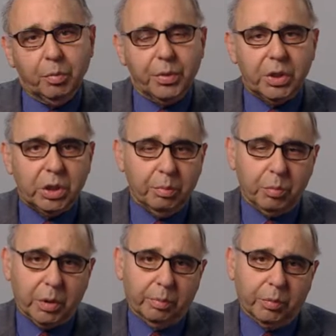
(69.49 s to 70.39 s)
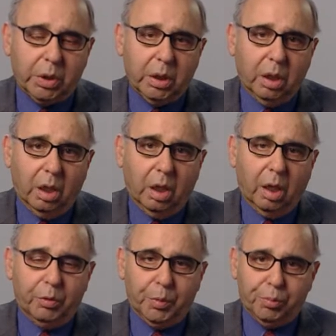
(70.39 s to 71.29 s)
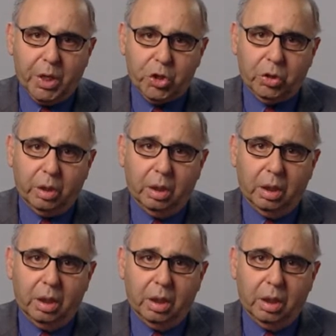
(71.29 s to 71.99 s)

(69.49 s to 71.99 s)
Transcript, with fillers: of the symptoms of depression